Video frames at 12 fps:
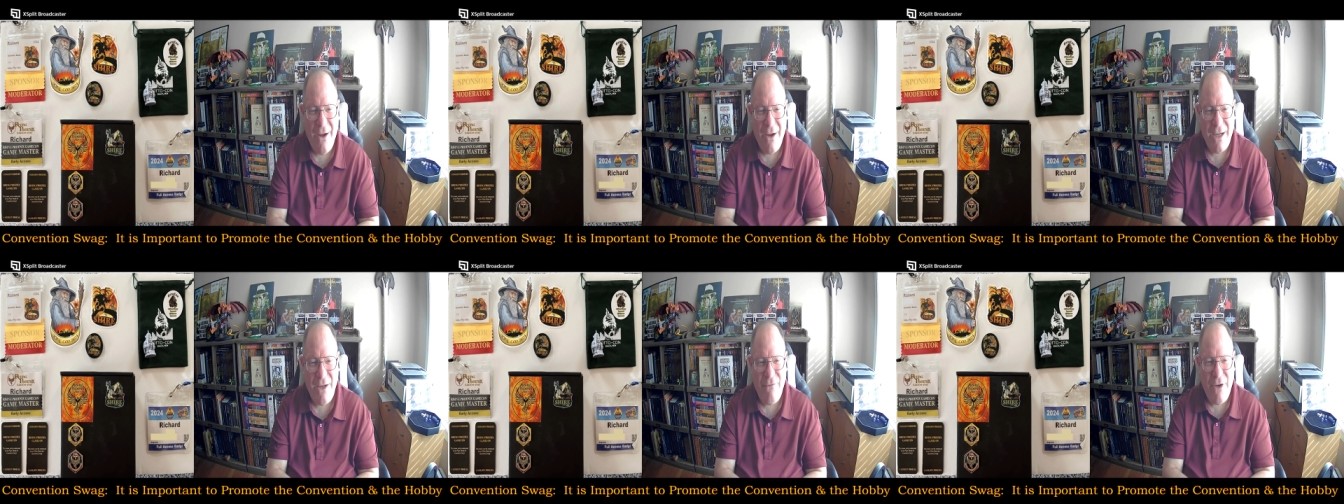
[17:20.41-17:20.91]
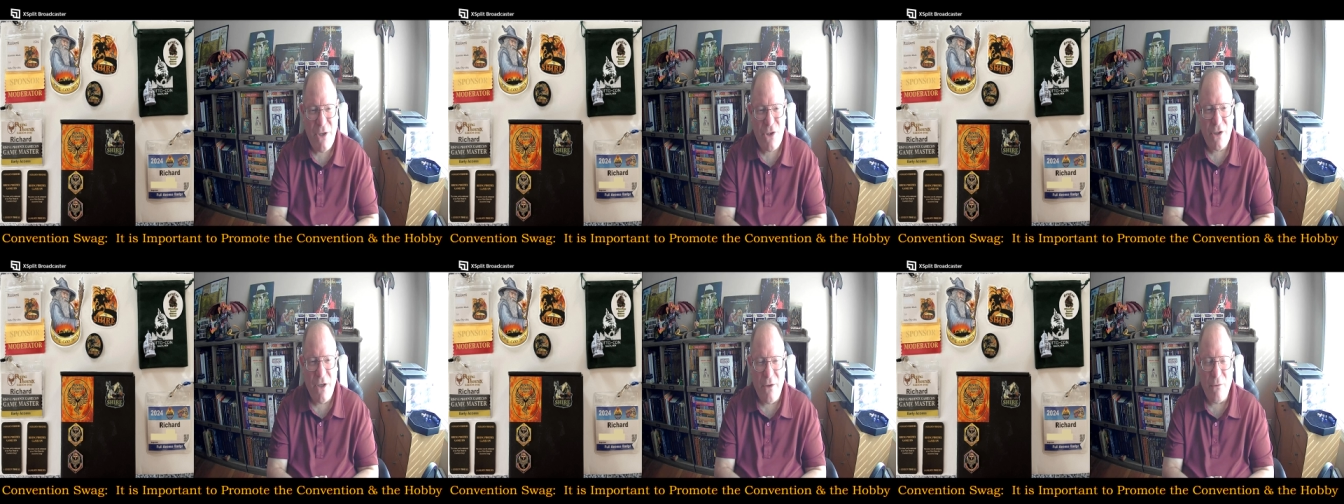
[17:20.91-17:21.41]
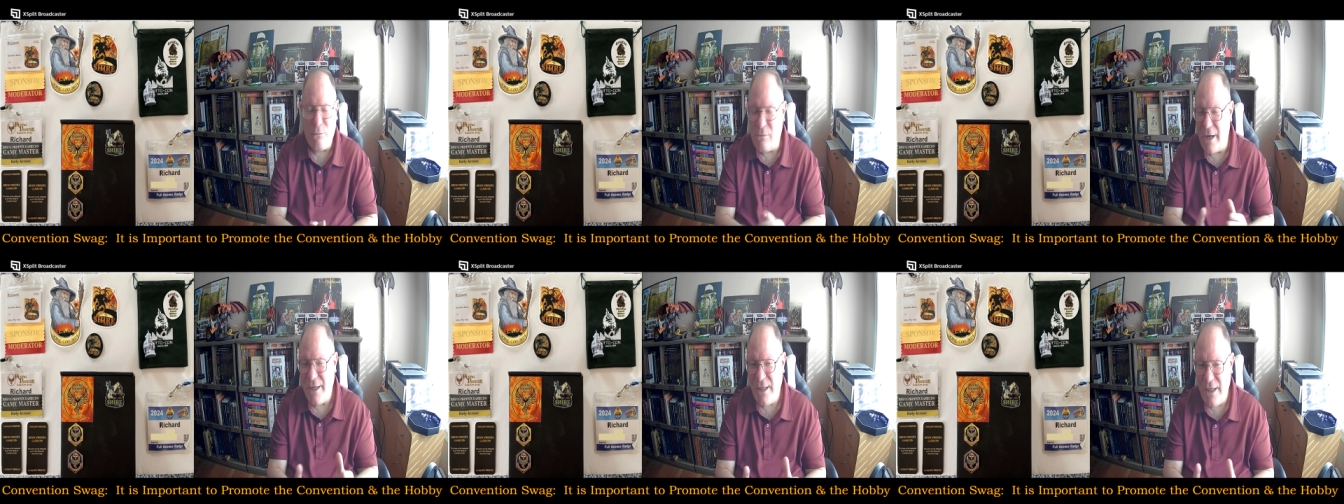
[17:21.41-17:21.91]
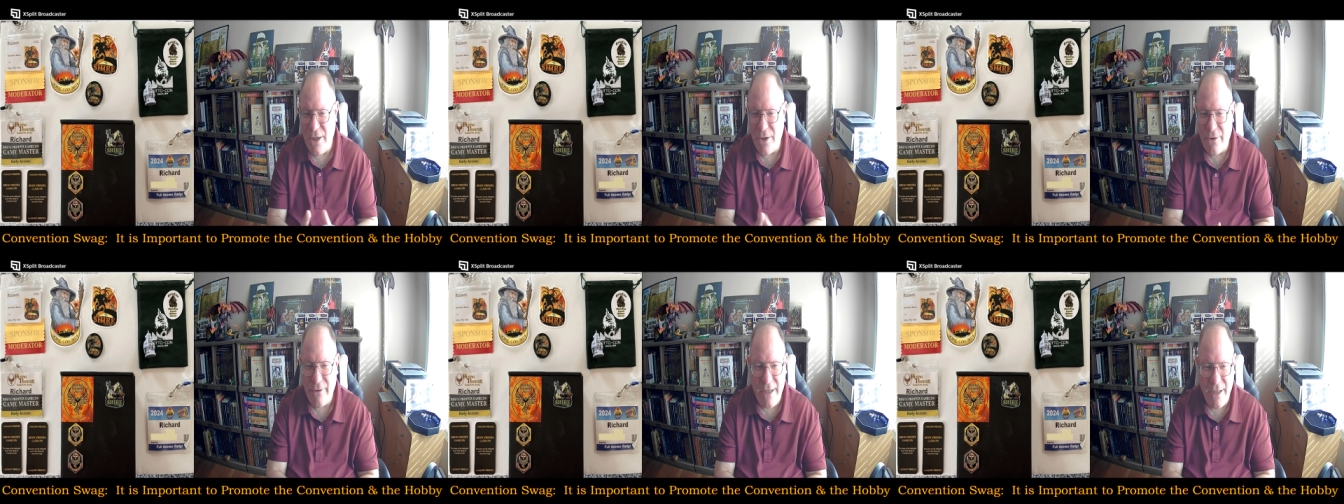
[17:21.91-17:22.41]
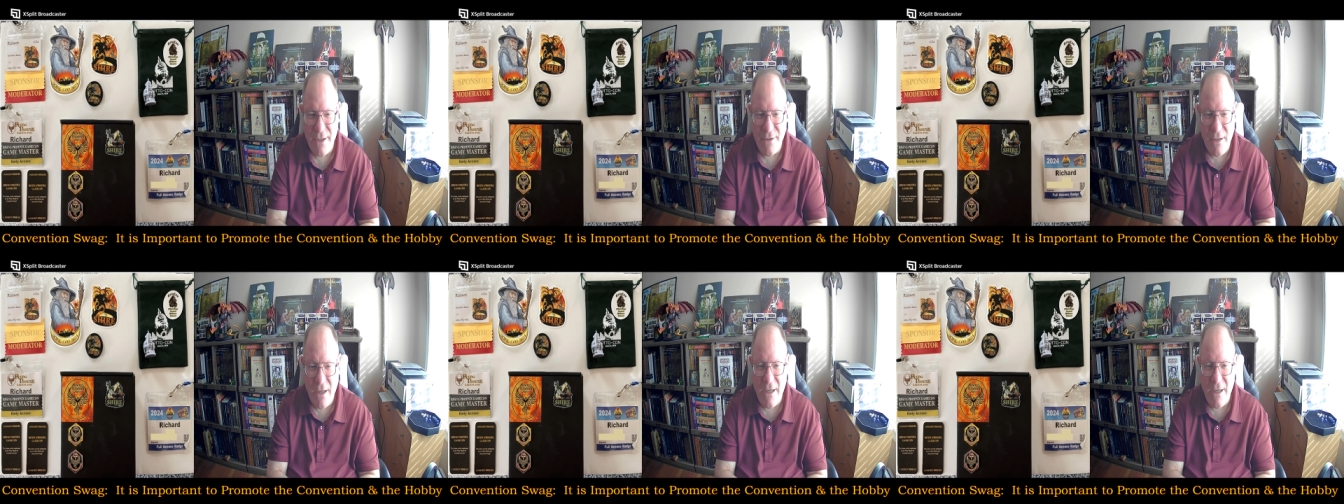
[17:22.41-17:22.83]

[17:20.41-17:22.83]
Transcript: convention right here in,